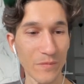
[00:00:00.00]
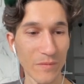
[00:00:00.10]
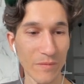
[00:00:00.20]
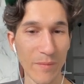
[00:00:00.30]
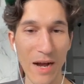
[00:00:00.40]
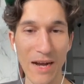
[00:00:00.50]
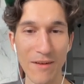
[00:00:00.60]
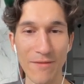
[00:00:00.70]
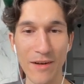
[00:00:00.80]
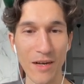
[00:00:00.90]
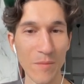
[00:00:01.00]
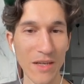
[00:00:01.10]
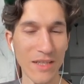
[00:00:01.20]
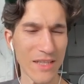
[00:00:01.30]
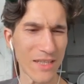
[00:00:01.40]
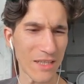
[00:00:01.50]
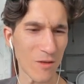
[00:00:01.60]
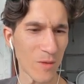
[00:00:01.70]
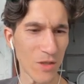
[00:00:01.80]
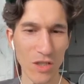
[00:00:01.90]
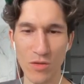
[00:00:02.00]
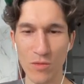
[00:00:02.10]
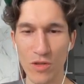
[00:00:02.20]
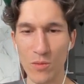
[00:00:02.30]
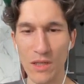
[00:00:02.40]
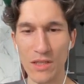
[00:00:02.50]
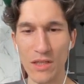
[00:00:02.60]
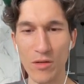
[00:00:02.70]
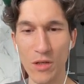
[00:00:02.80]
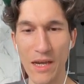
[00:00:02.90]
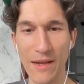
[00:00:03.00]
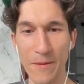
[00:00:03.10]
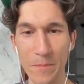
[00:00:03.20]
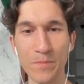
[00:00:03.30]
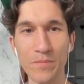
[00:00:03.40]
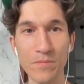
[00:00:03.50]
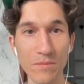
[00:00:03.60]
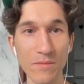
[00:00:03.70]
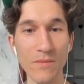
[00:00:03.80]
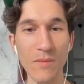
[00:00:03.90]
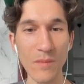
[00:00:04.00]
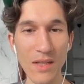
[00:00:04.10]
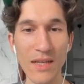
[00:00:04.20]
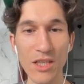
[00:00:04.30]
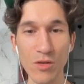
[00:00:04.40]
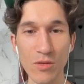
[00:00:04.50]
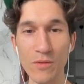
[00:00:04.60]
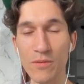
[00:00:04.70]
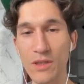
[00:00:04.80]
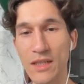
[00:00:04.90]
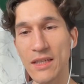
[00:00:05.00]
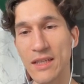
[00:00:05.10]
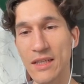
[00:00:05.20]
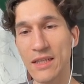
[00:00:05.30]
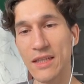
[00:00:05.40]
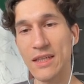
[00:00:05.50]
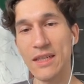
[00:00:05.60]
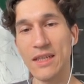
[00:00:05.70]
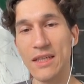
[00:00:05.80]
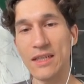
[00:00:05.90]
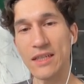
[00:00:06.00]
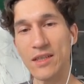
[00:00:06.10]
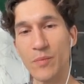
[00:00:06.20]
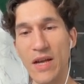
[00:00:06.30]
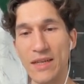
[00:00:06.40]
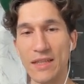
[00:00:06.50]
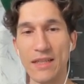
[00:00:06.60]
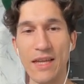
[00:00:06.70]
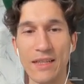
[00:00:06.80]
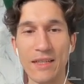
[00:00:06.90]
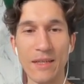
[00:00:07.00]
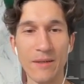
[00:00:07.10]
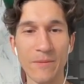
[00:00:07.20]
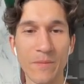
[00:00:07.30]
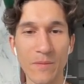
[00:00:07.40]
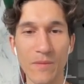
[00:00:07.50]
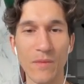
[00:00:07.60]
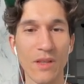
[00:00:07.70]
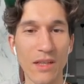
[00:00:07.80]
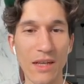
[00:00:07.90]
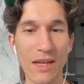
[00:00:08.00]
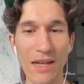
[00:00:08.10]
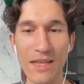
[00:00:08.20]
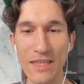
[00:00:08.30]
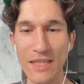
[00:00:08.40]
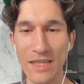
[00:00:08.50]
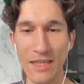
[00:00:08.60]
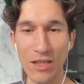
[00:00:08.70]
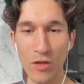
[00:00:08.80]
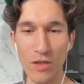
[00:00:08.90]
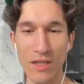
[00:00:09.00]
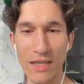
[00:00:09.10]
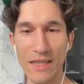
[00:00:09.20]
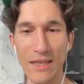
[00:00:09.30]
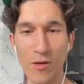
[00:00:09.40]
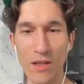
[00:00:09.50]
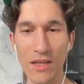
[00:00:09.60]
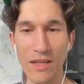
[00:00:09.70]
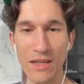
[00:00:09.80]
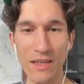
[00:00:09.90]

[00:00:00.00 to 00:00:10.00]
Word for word: Bah, fuck me, so much resources wasted. Okay. I should have expected that. And it's like not like the only